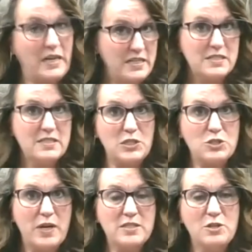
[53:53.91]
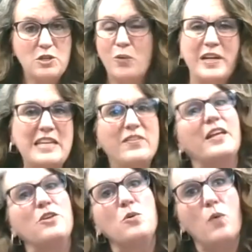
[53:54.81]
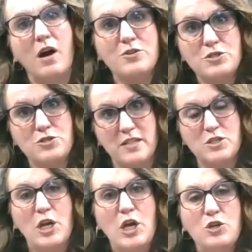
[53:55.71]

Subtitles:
it is that's stressing you, or even that you are stressed.